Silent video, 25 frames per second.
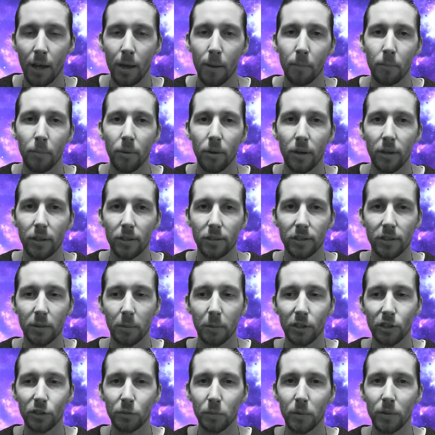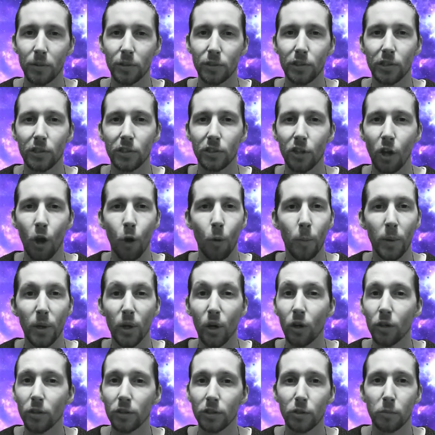But some experiences go
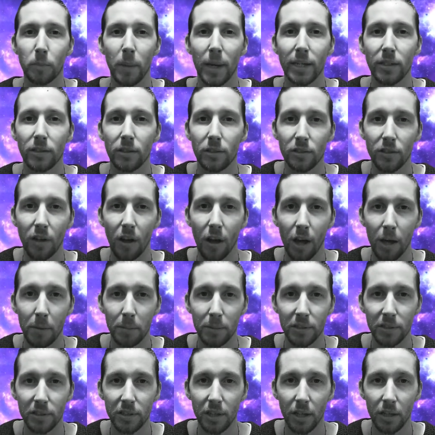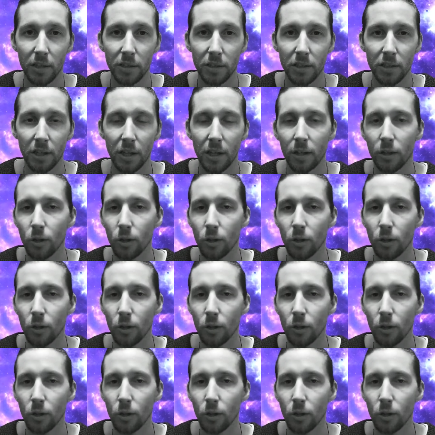beyond space and time as such.